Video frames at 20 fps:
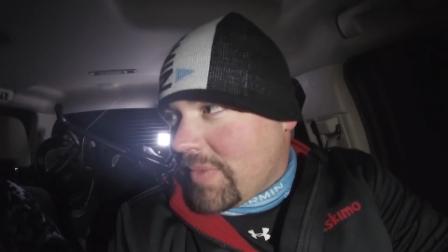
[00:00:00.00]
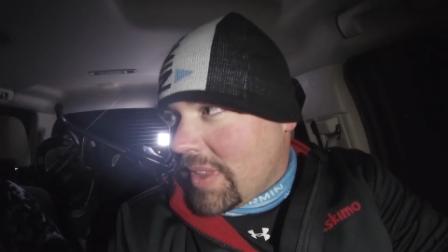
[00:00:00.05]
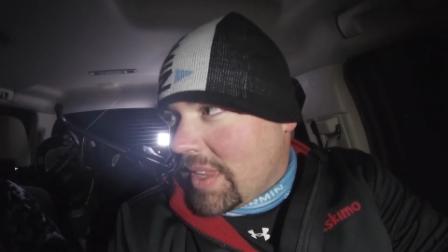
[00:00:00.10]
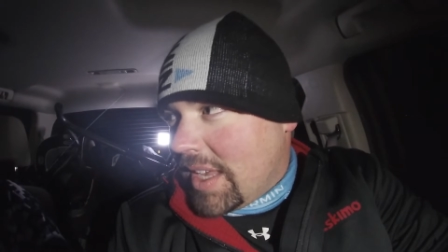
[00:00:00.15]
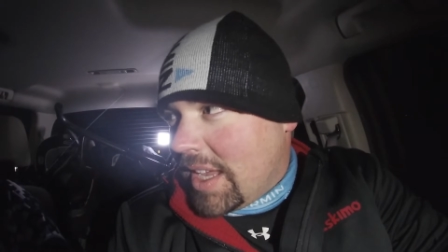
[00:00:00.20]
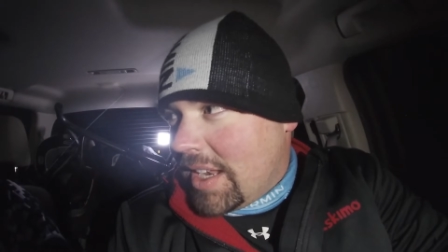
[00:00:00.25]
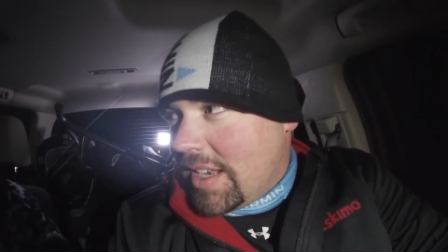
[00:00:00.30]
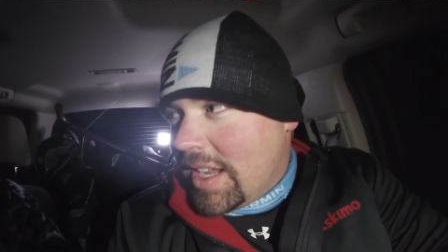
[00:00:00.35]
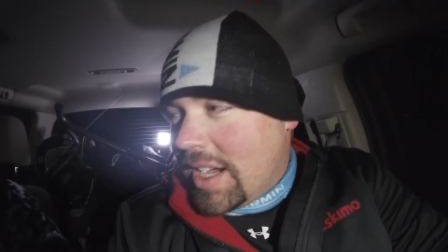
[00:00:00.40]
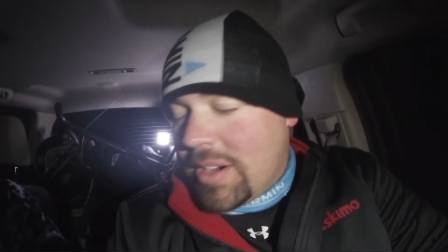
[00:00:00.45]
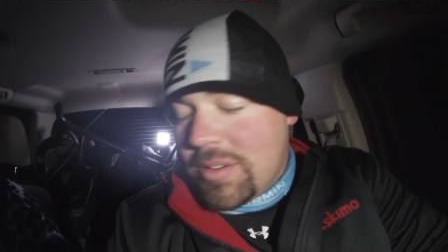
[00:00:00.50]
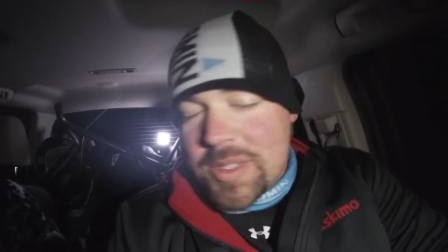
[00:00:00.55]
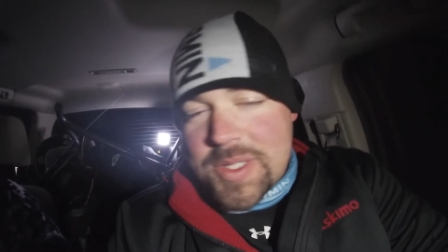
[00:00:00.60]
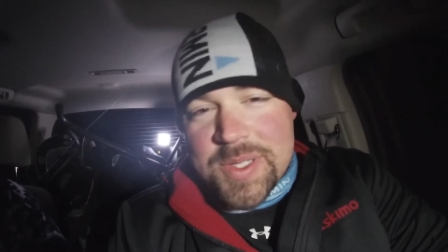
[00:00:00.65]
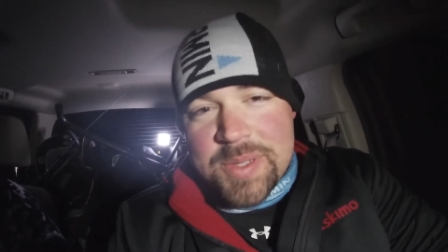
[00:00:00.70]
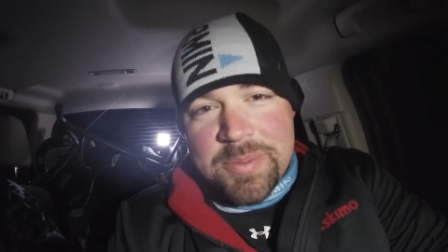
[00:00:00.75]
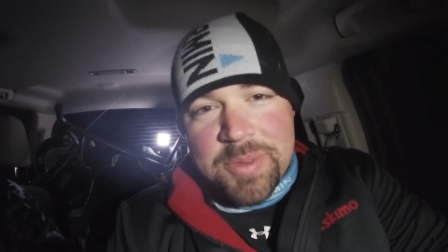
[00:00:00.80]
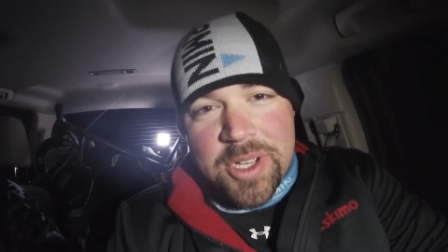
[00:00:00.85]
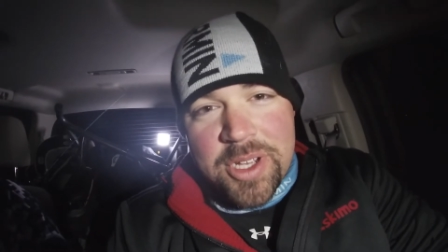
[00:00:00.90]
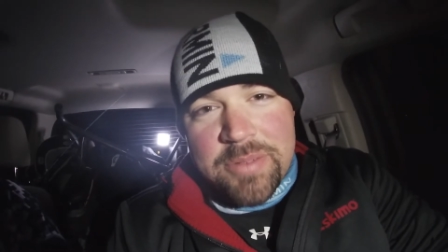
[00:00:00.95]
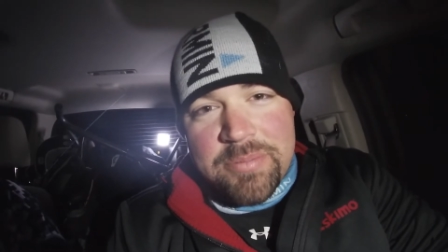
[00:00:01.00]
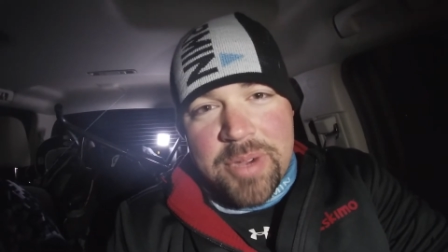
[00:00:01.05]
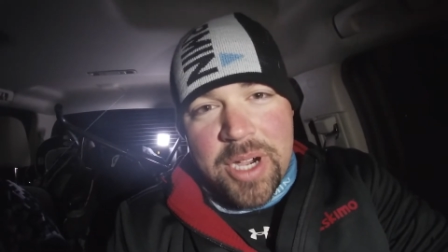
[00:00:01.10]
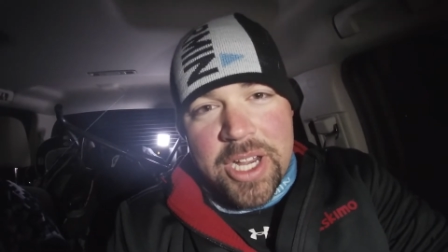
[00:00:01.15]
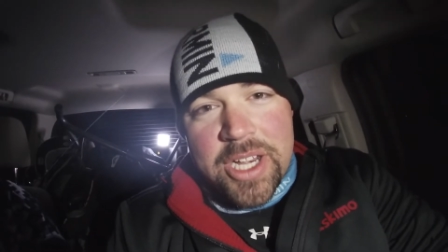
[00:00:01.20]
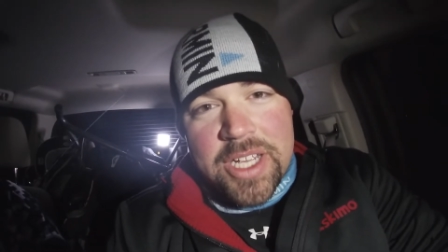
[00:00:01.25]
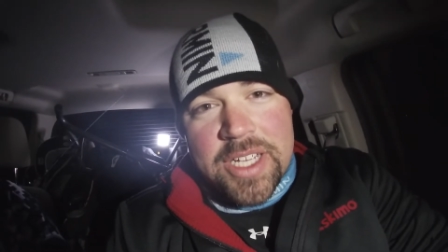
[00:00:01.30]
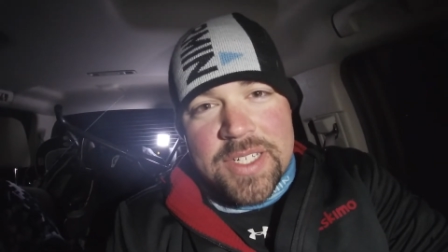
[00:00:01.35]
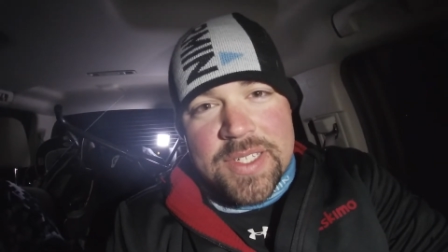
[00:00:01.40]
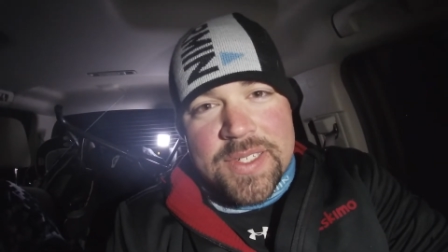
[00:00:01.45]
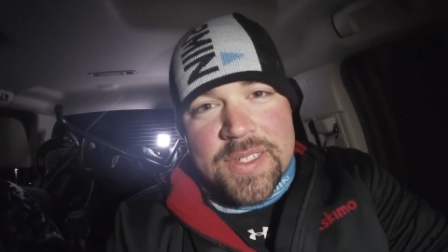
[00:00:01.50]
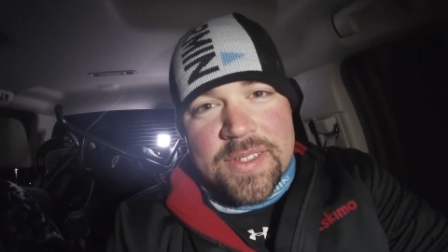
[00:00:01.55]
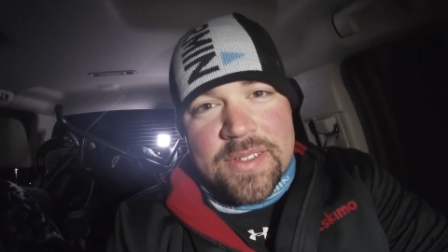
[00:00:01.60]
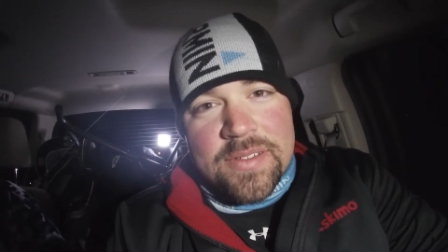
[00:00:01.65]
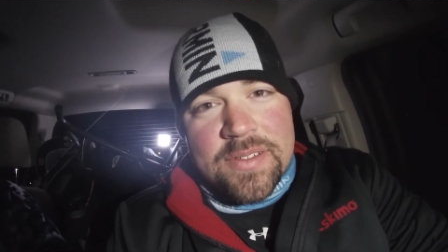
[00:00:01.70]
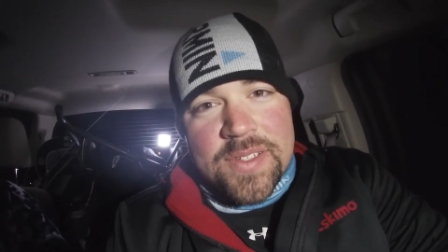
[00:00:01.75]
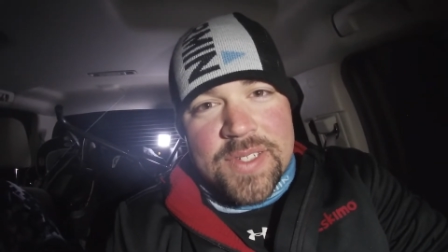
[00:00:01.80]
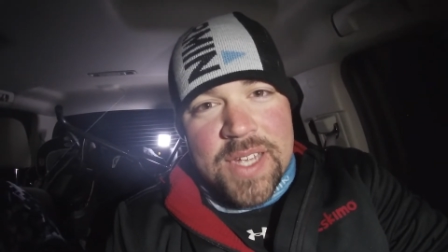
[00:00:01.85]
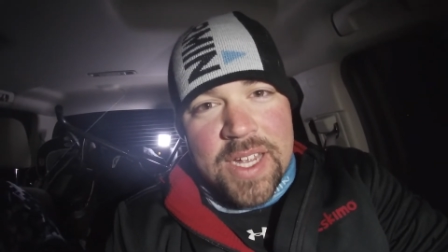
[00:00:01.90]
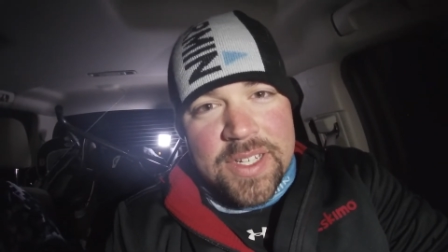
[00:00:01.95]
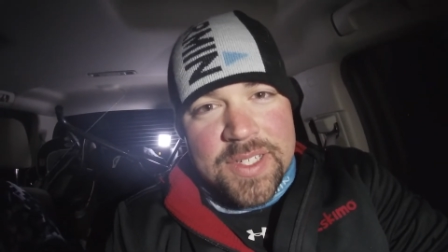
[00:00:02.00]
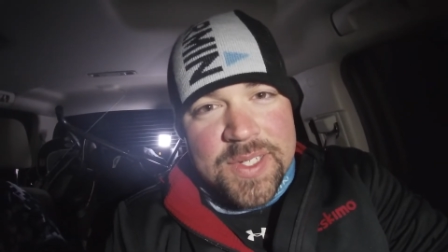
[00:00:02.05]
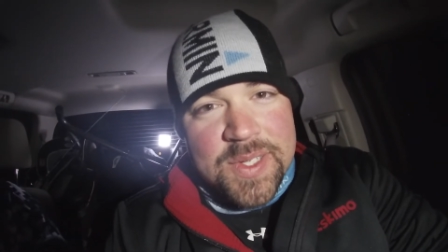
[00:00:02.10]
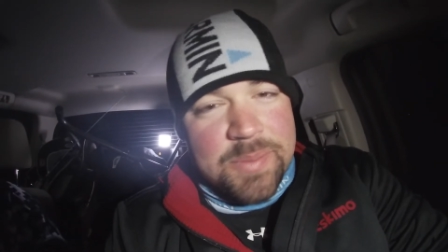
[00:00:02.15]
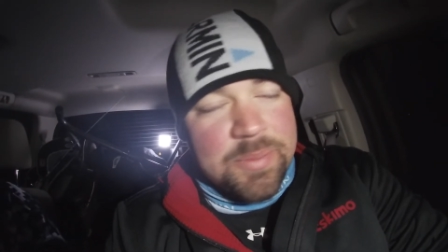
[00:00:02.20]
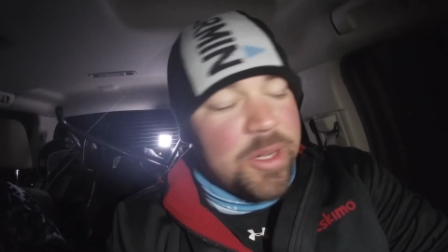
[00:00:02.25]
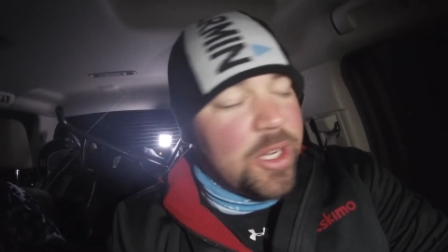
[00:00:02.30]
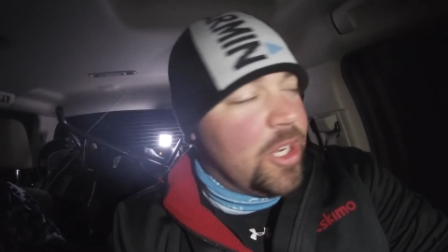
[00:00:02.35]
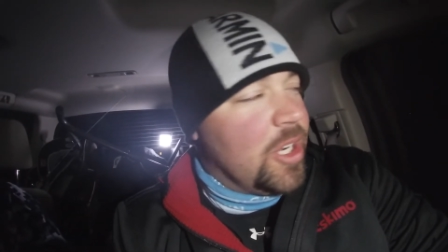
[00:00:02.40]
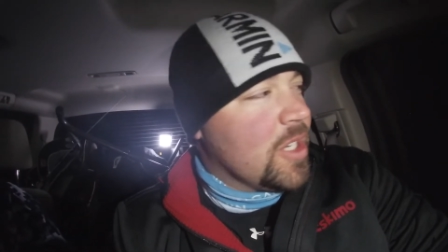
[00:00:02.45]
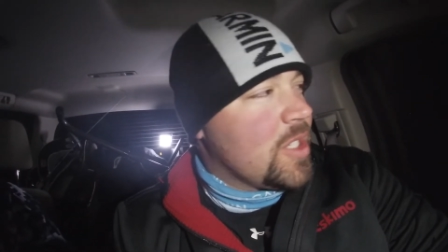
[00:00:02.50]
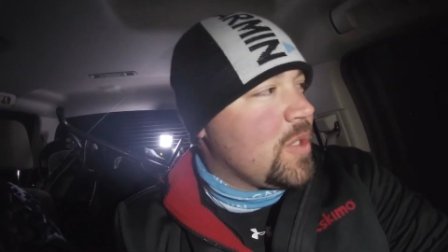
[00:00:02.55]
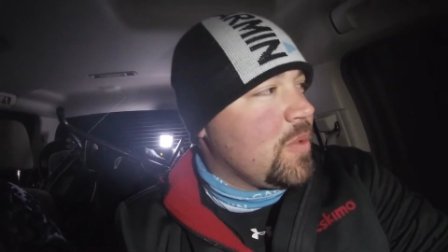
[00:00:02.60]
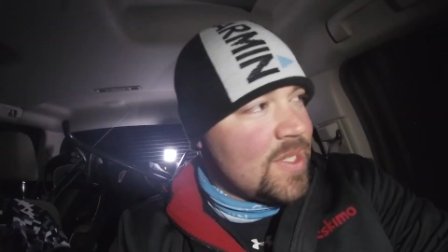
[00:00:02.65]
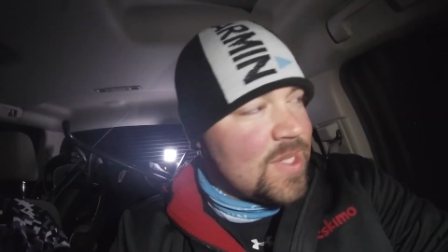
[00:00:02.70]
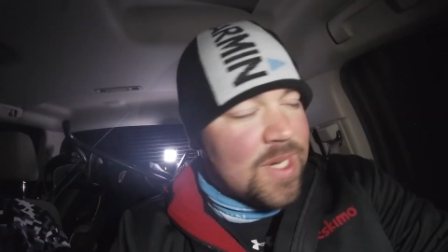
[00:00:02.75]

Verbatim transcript: getting out with some good buddies, setting some hooks and